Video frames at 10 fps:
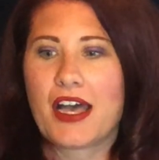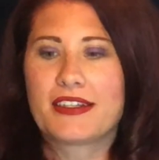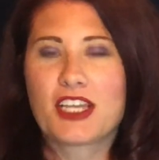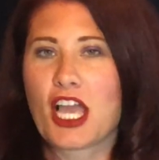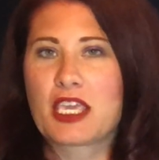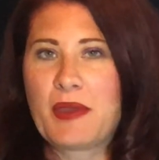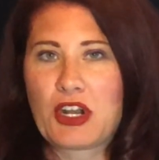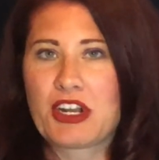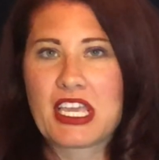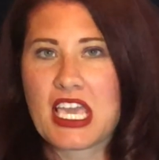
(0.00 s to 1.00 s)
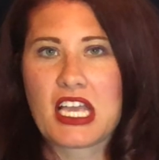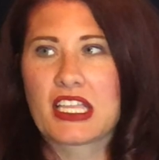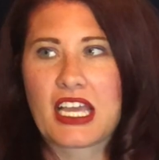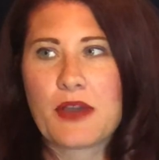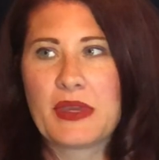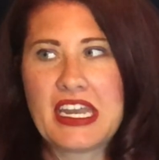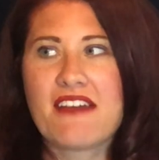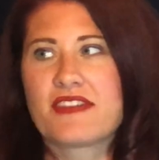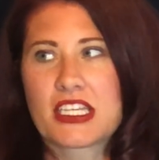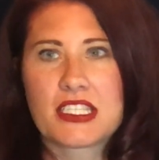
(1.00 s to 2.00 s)
documentary kick. Like, I've been
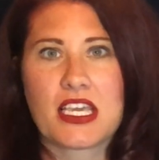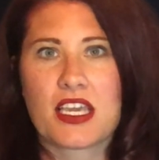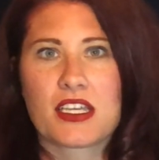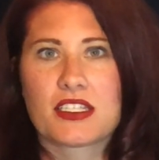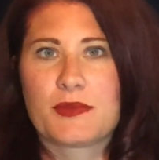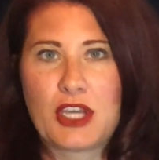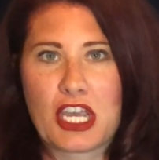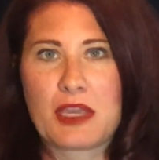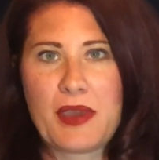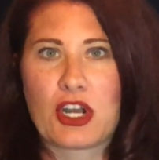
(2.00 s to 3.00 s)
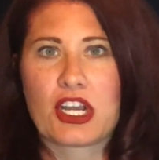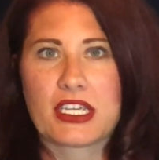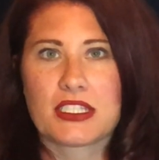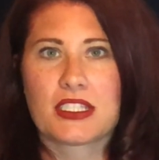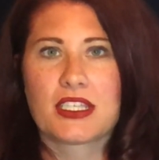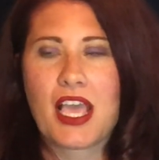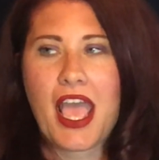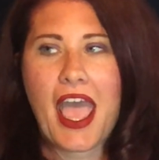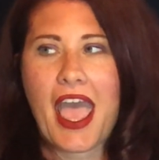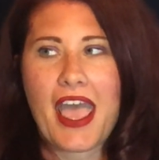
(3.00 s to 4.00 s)
Netflixing some documentaries
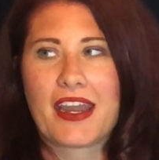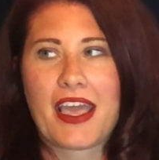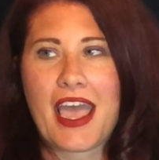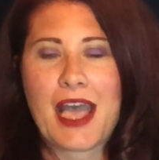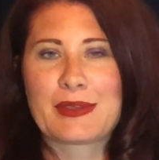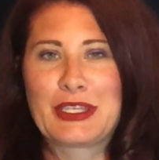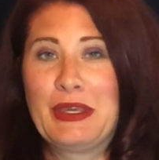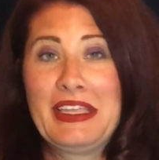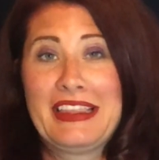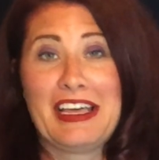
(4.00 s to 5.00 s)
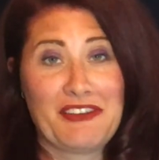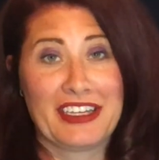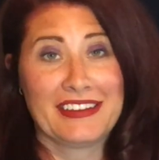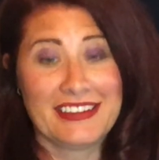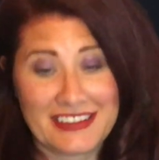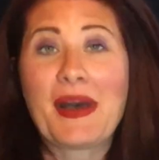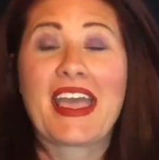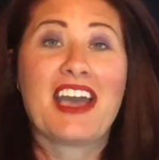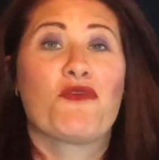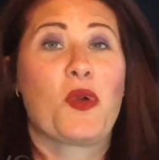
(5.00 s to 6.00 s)
and I absolutely love it. I
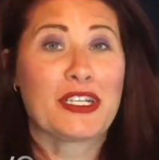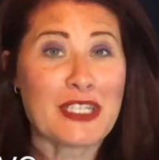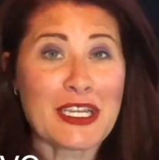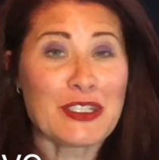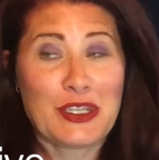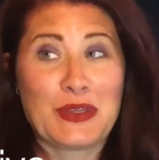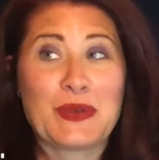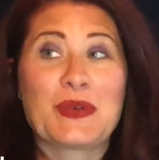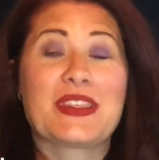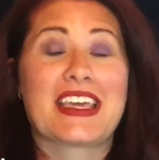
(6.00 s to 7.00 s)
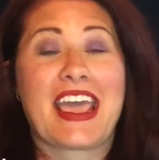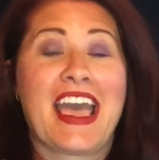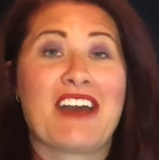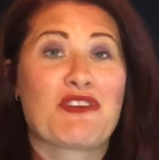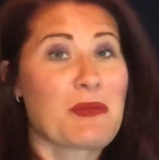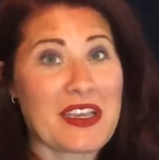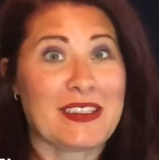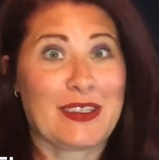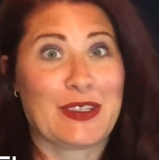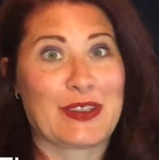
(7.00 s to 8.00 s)
have one tattoo that I have with my
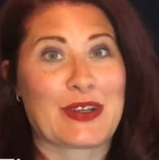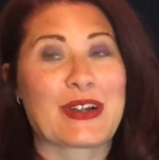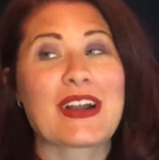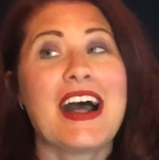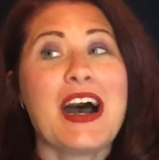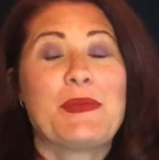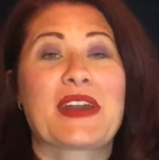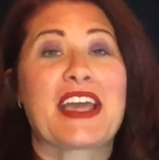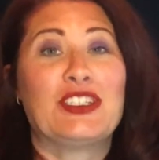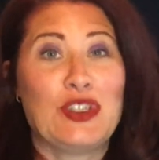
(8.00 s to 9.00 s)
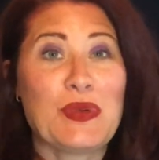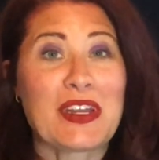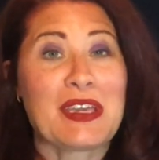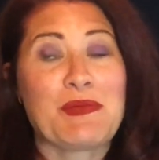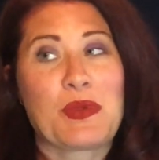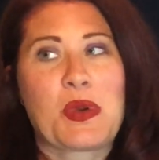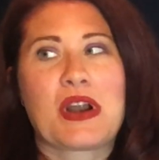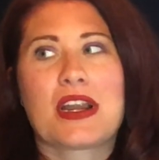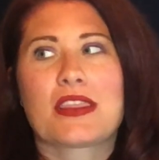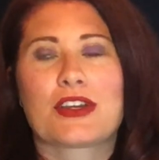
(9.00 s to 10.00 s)
sister, but I do want to get
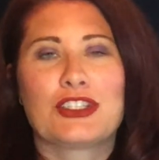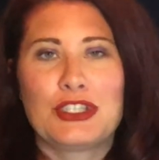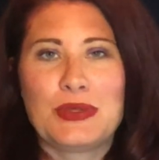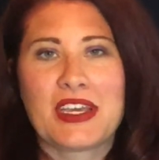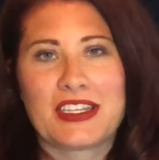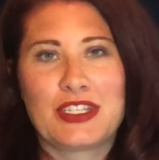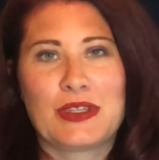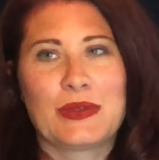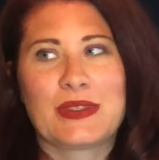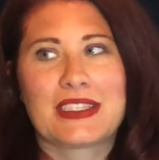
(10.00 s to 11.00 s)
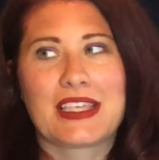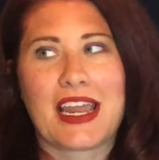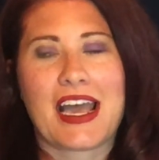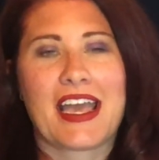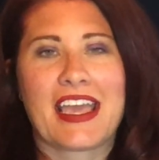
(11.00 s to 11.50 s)
more. There's 2 tattoos that I